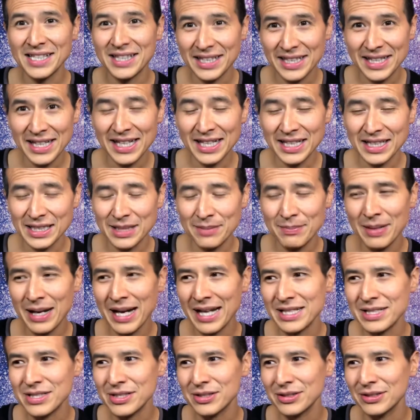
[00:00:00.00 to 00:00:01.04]
King of the
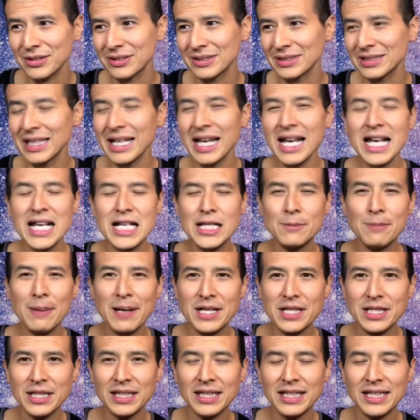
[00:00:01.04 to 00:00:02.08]
Monsters,
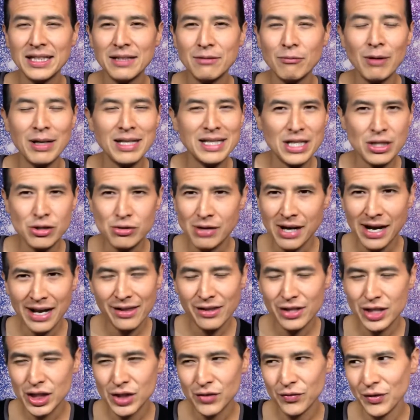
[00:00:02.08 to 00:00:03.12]
especially when the
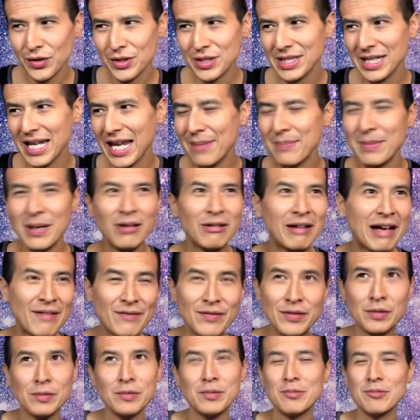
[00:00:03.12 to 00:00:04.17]
trailers first came out.
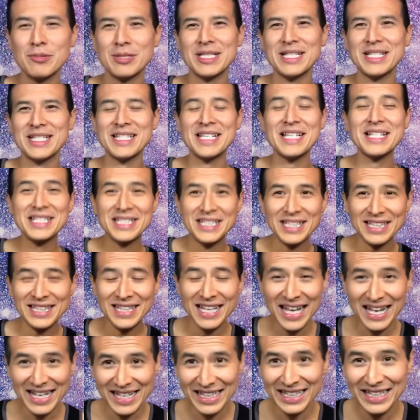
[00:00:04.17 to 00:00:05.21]
Everyone was insisting
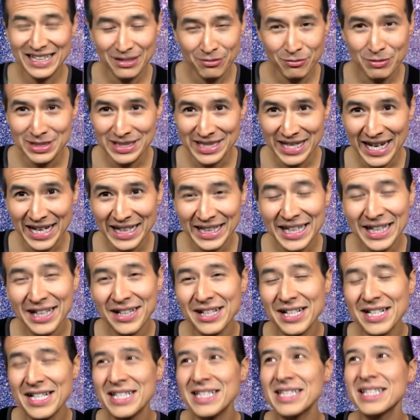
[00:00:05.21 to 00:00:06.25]
that it was
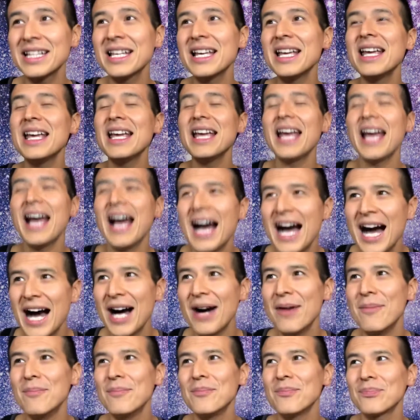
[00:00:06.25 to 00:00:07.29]
Anguirus.
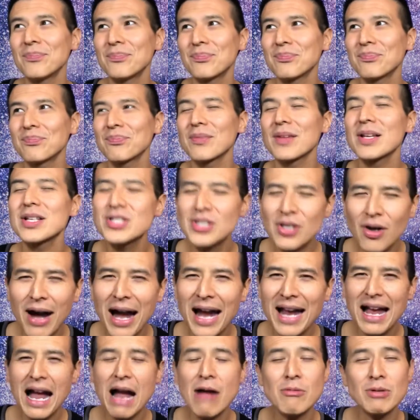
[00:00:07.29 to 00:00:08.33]
So
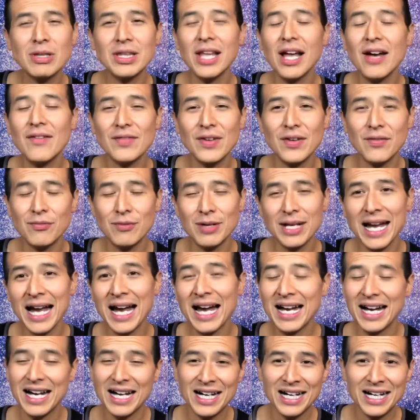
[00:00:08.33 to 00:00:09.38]
I would love if we
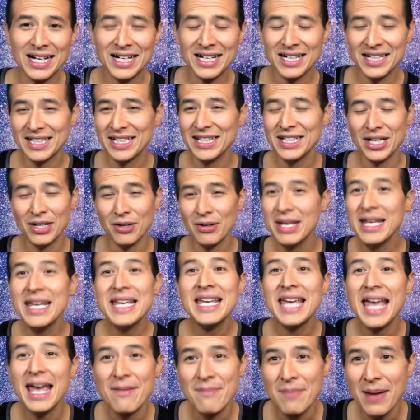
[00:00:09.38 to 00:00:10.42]
got, he
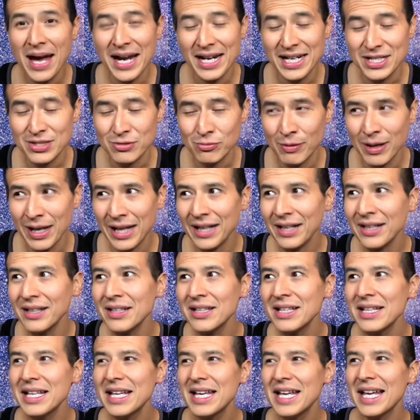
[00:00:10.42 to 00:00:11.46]
came back as well.
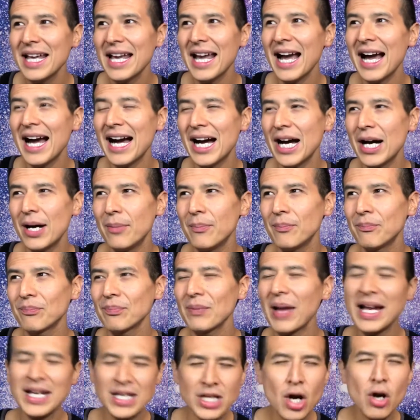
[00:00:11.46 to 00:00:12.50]

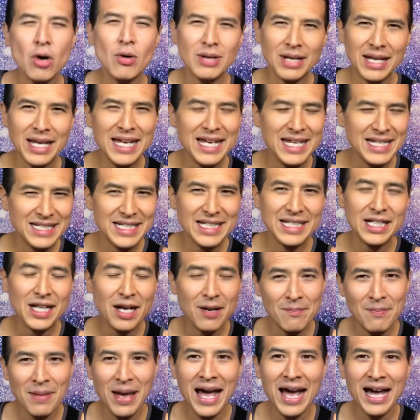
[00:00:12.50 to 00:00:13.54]
I know he did
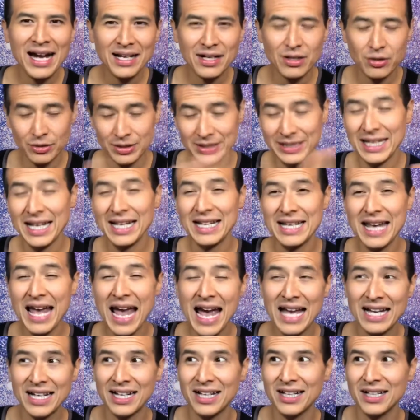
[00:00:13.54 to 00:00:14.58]
come back, or they
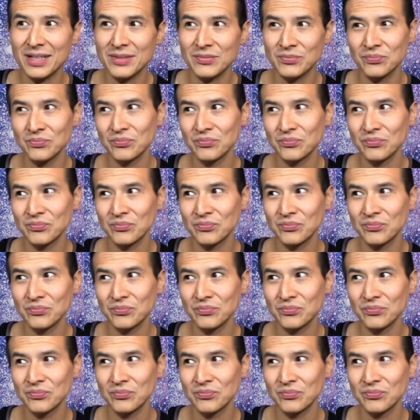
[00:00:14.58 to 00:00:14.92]
had a